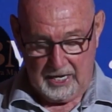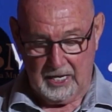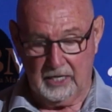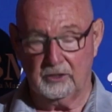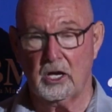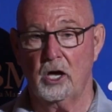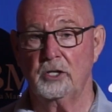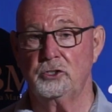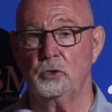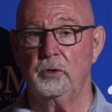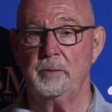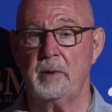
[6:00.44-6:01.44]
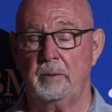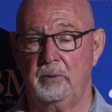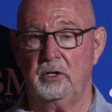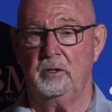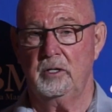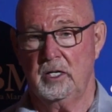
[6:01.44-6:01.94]
then do
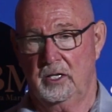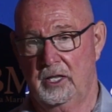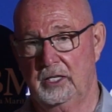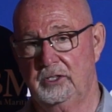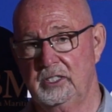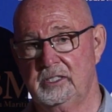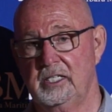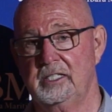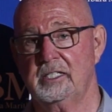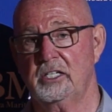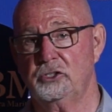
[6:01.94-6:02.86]
remember that this is a